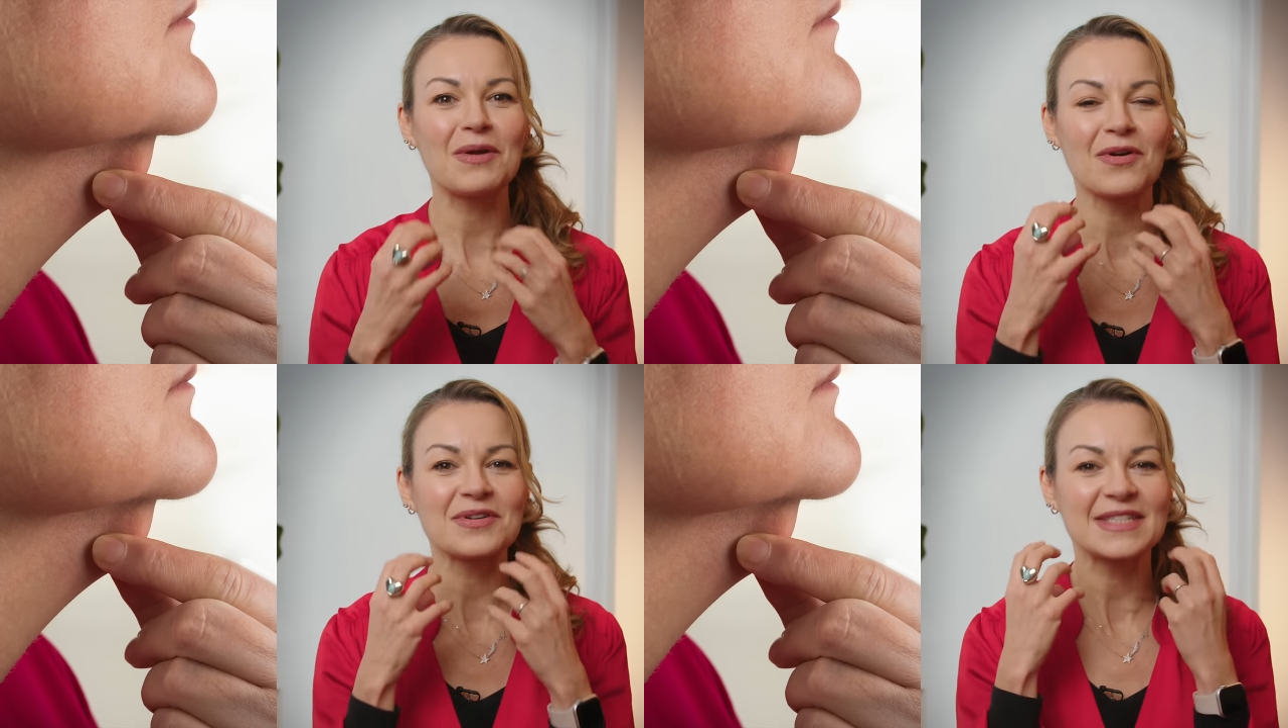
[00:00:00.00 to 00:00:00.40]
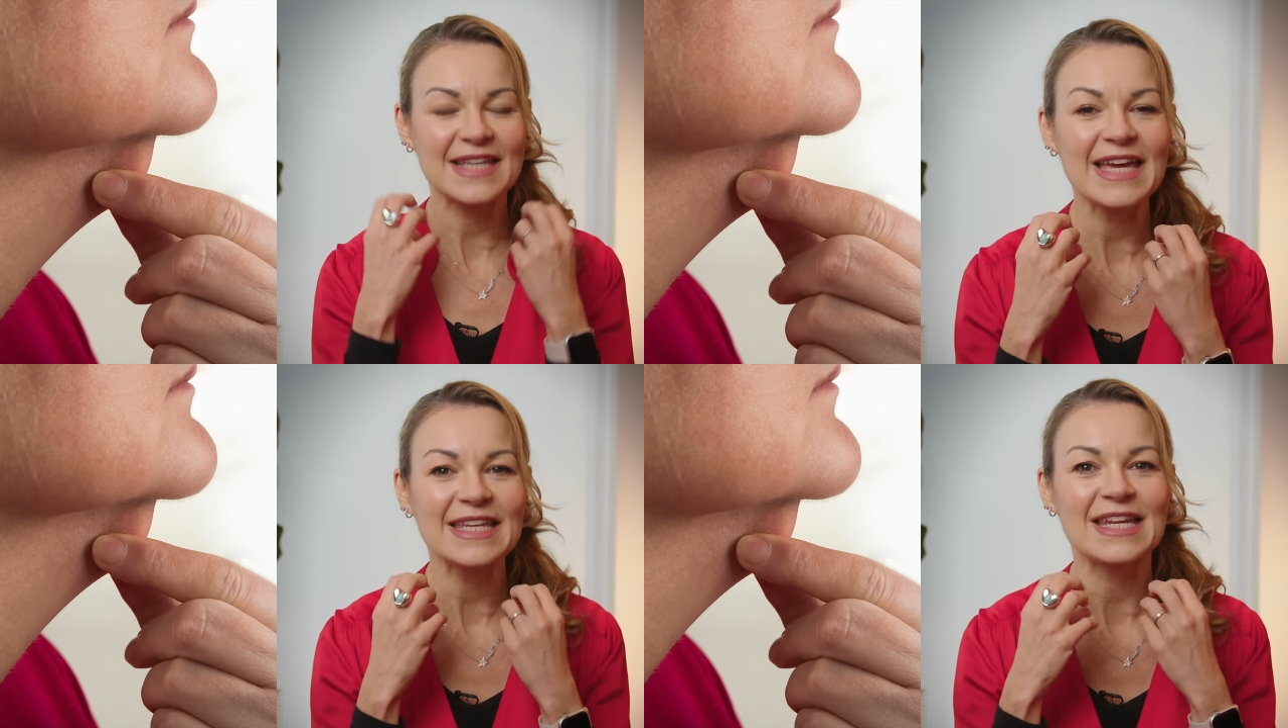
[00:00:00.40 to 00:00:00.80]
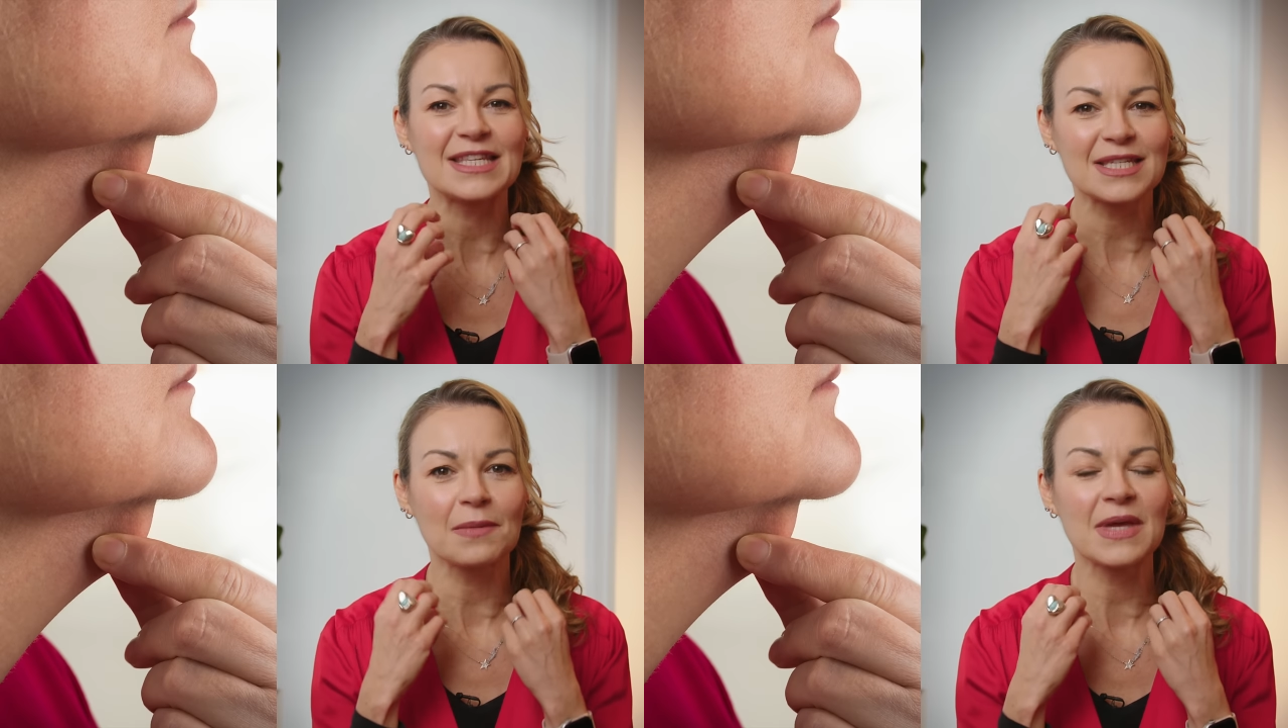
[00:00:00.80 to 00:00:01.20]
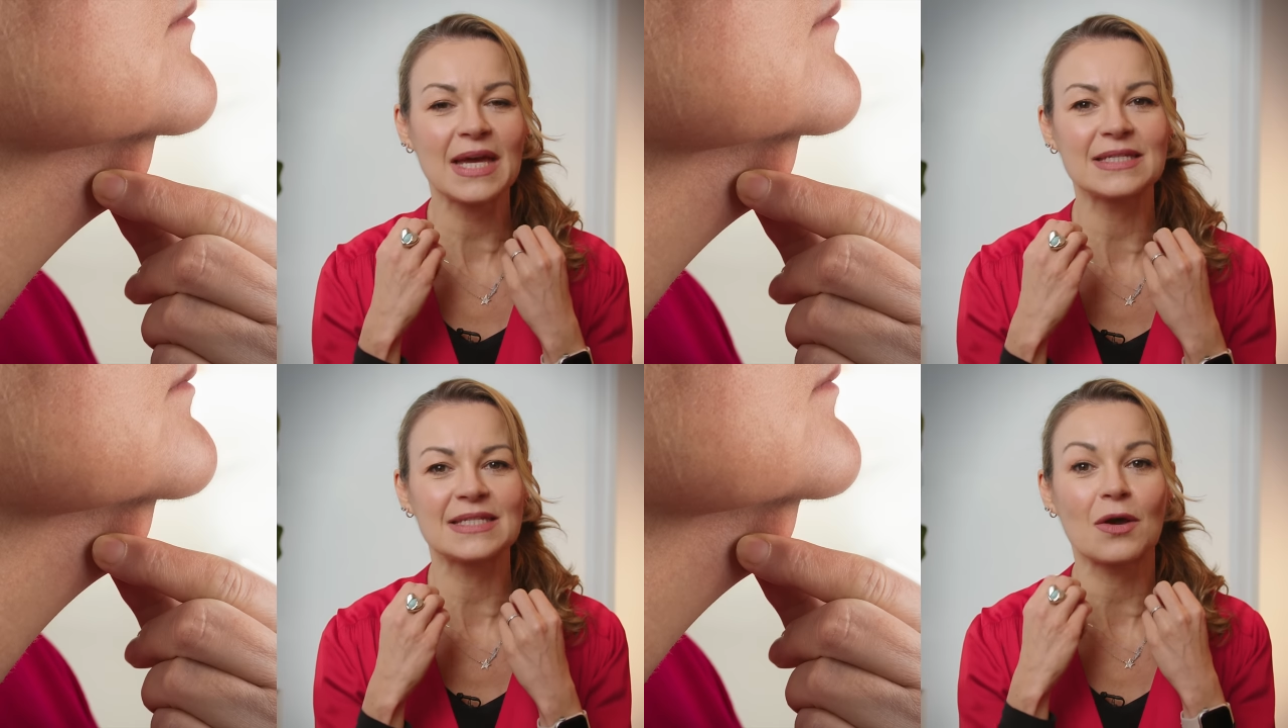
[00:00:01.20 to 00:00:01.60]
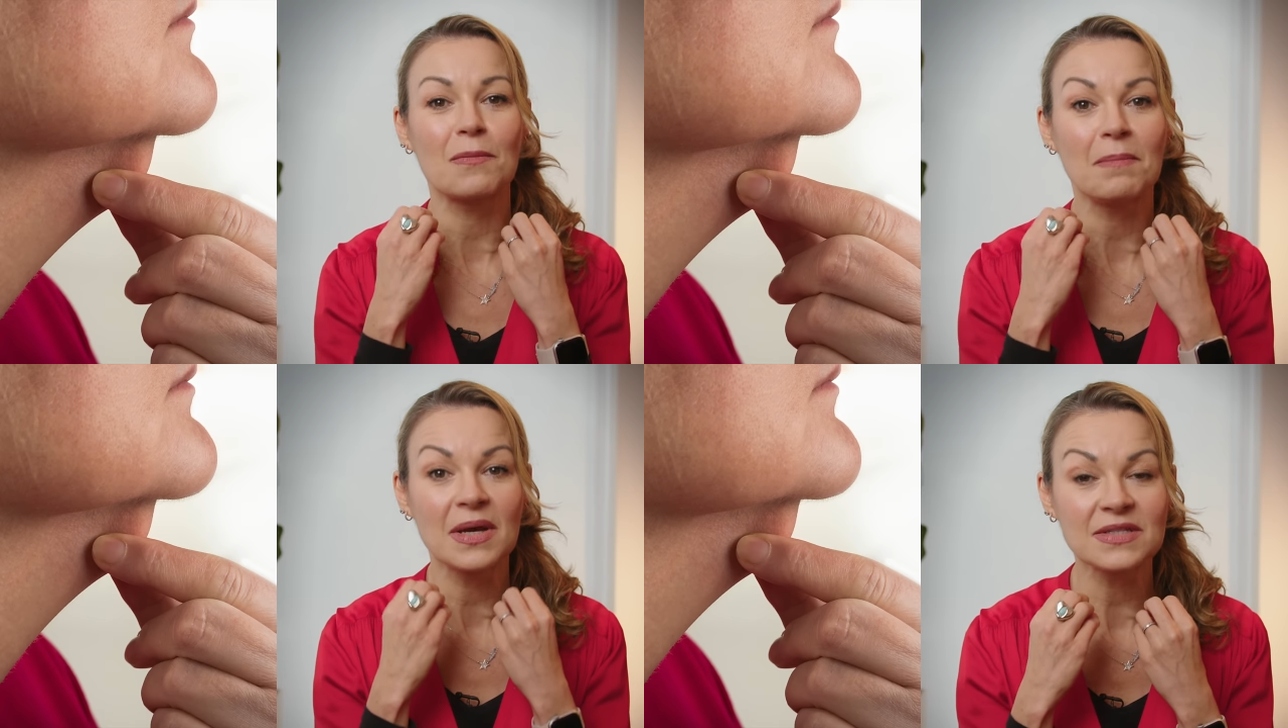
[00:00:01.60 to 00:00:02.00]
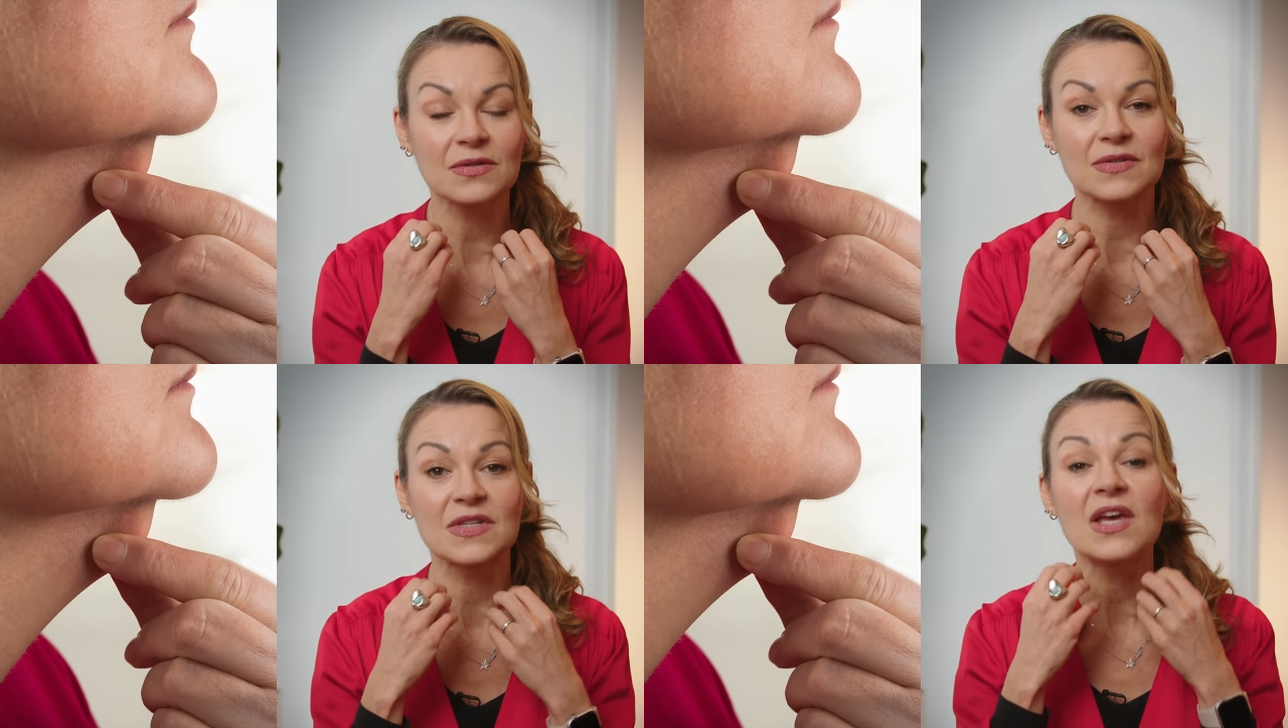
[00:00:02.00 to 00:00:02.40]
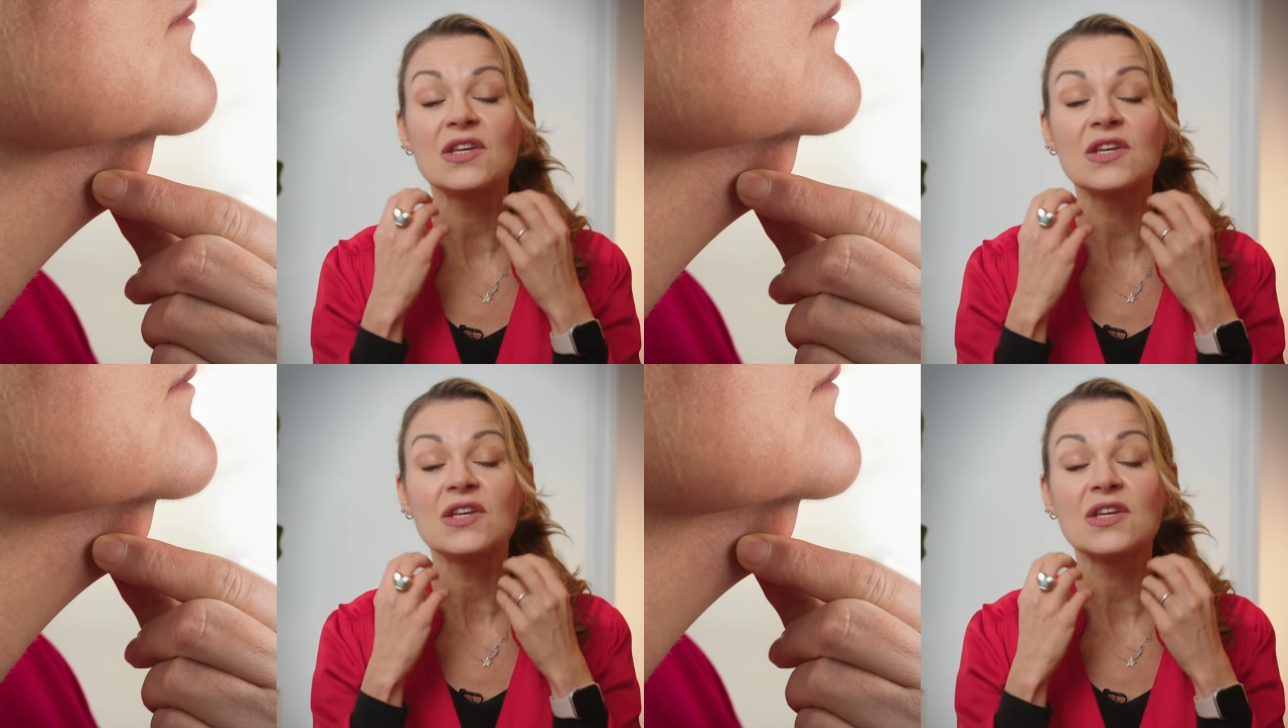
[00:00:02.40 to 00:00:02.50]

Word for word: where our skin skin and in some cases our muscles